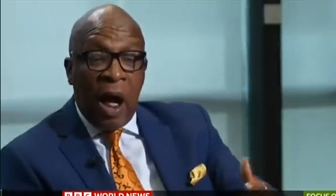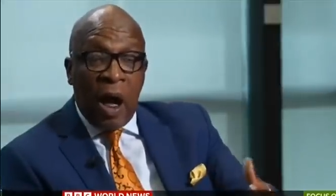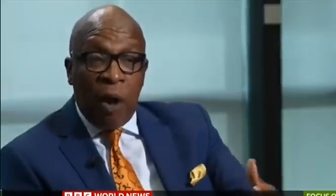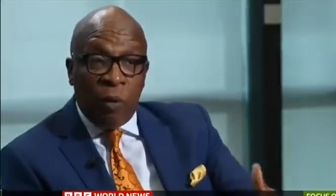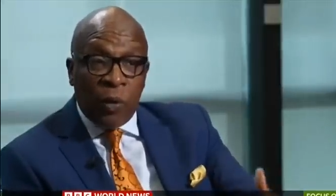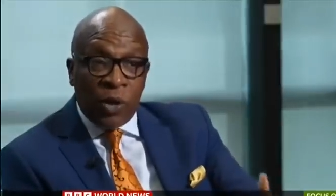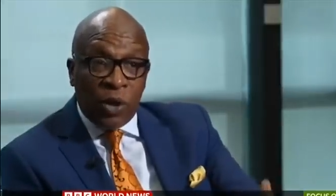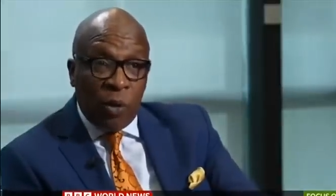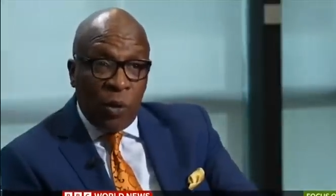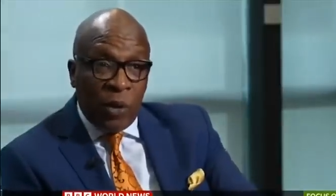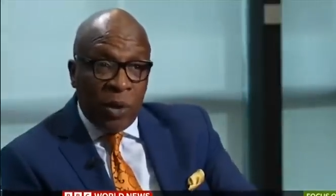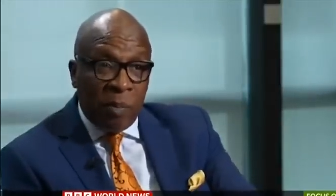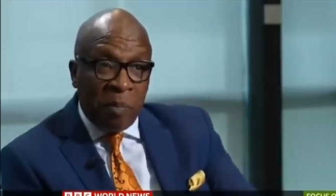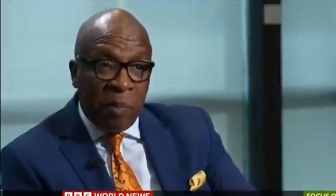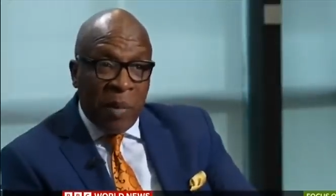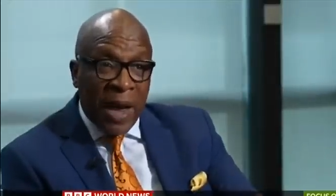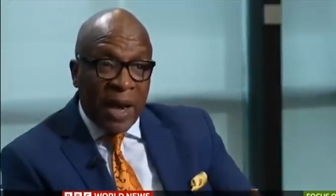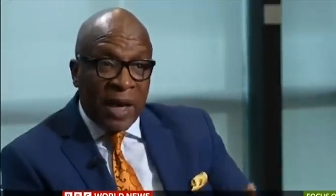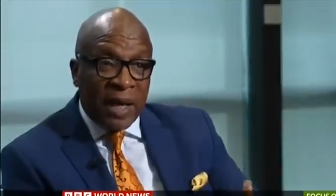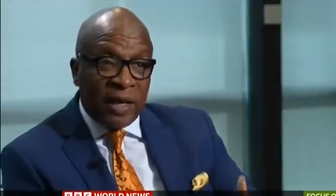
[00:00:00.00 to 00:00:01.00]
Are we going
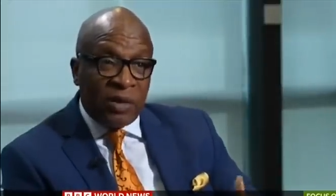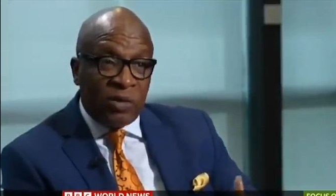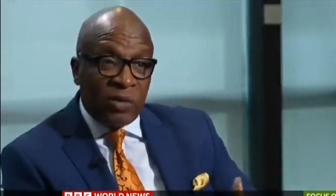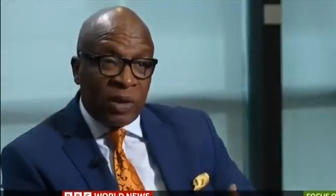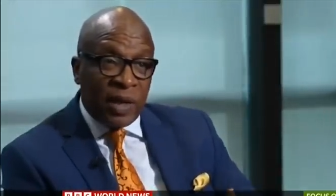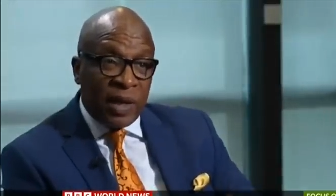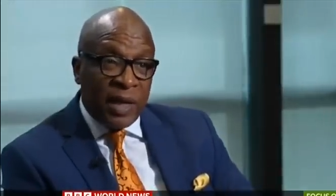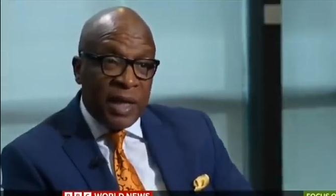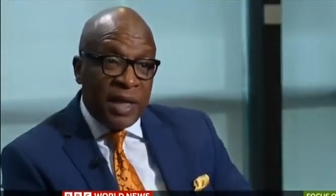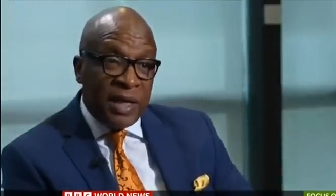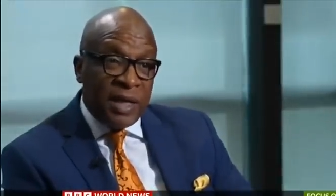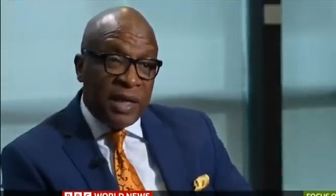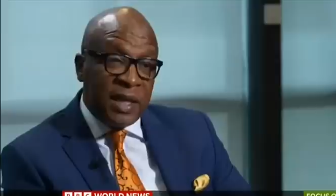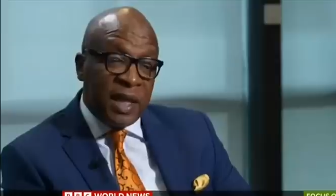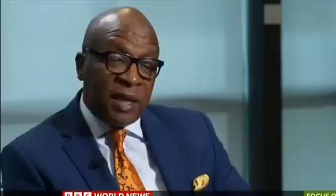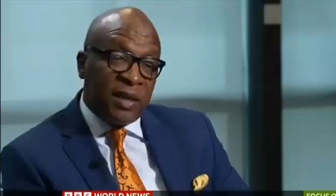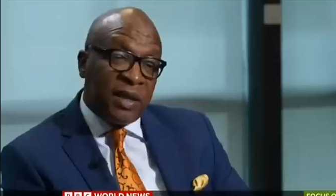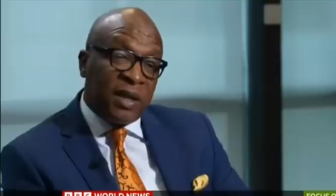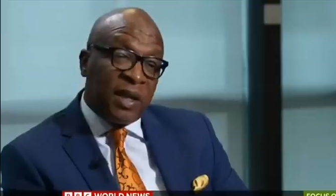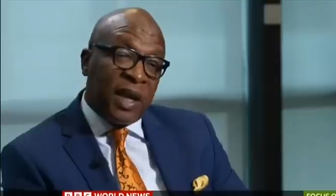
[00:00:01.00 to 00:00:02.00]
back into the 80s
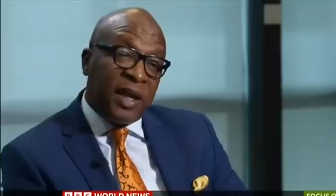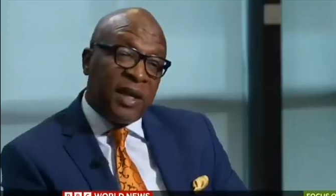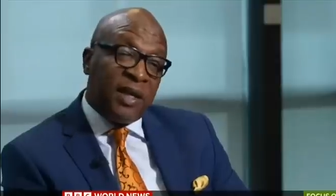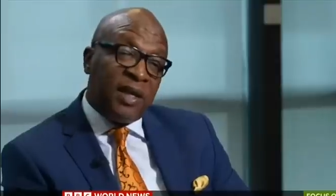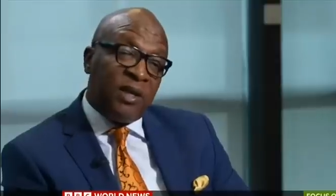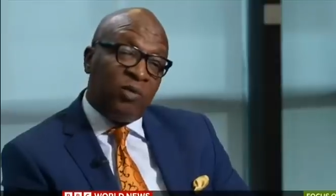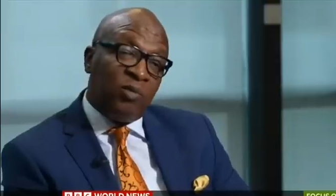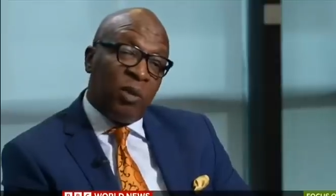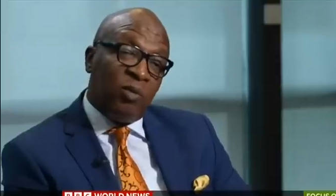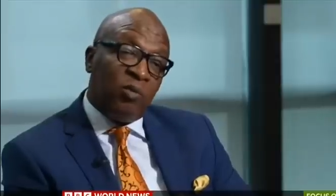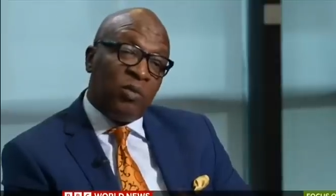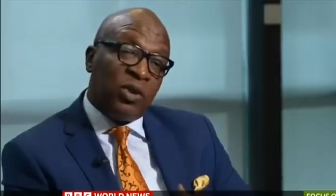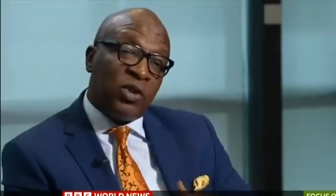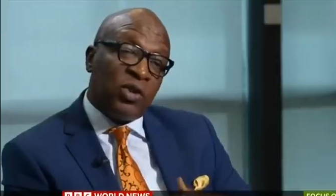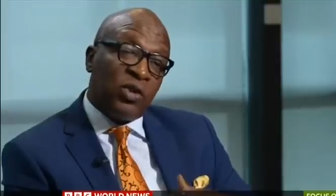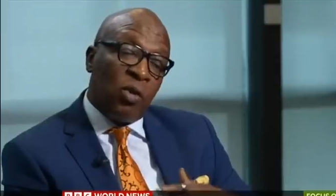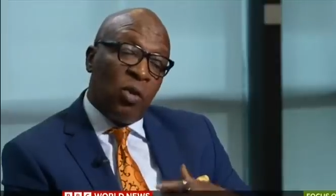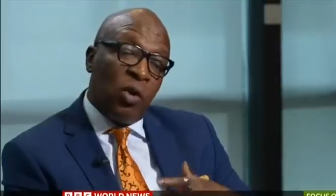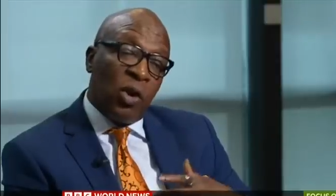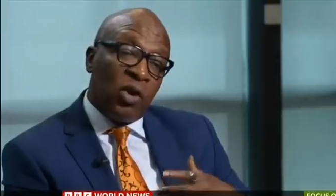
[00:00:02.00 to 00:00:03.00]
and the 90s when we
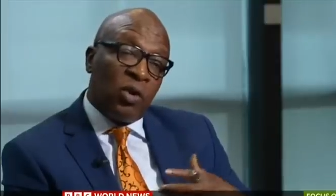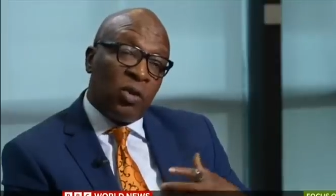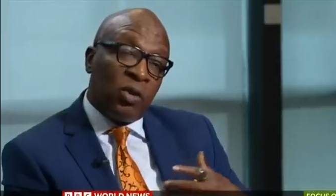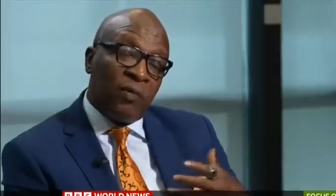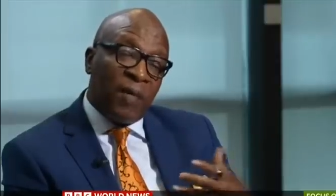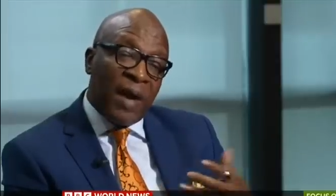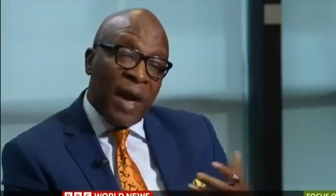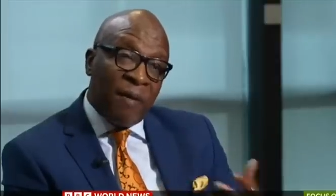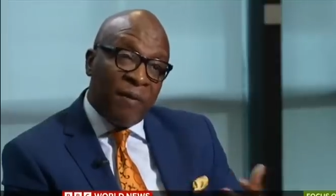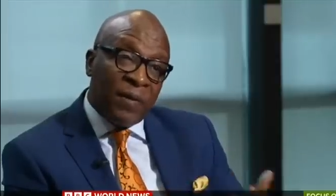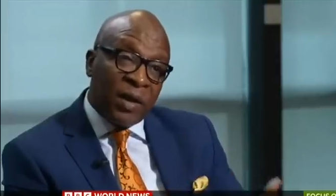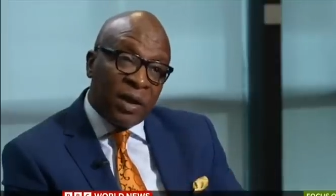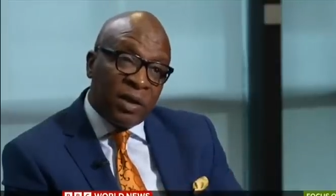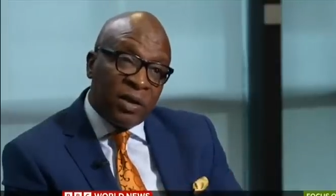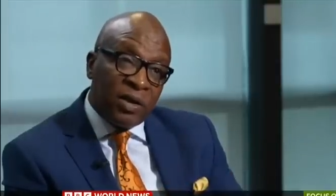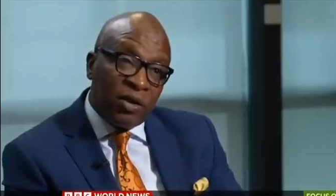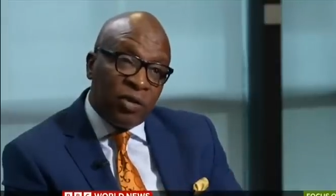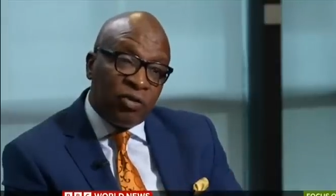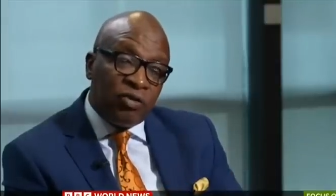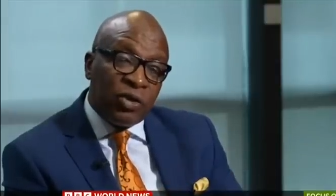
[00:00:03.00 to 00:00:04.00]
saw a lot of
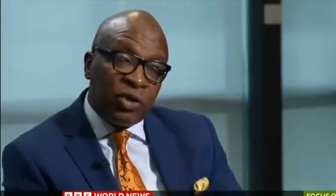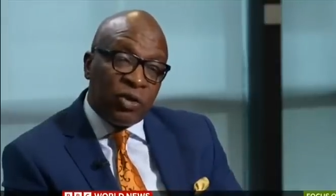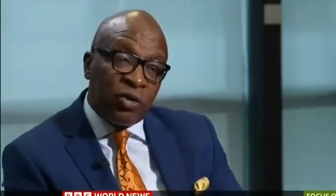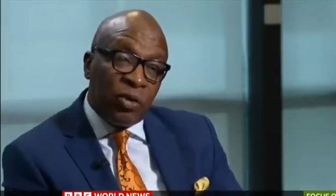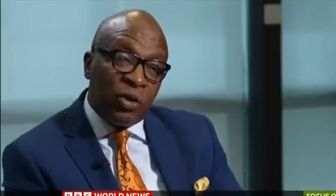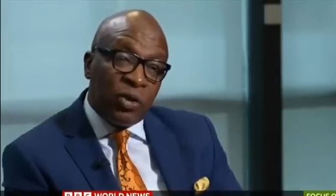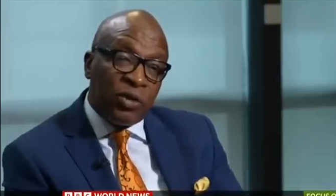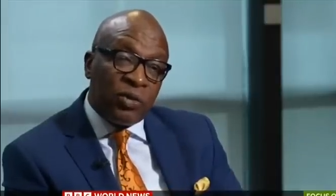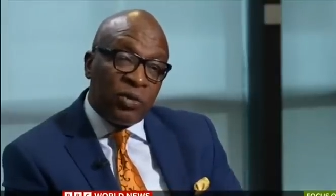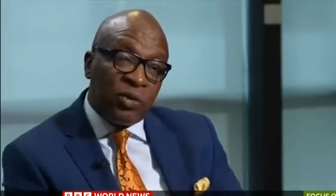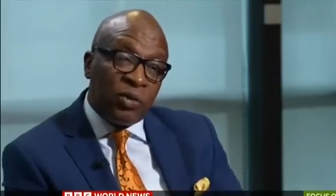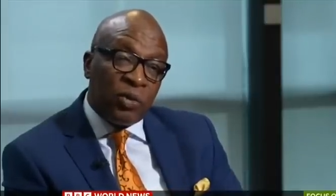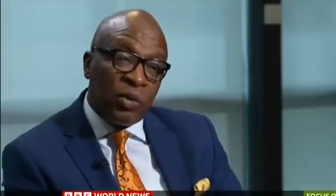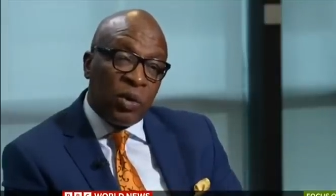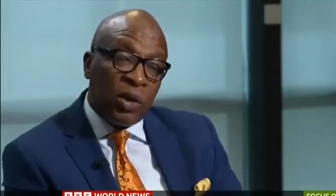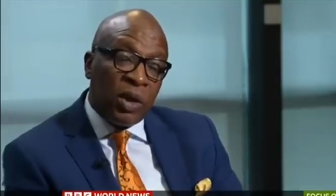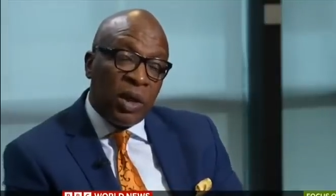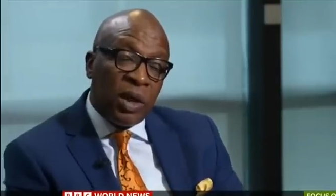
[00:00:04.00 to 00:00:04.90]
African countries going to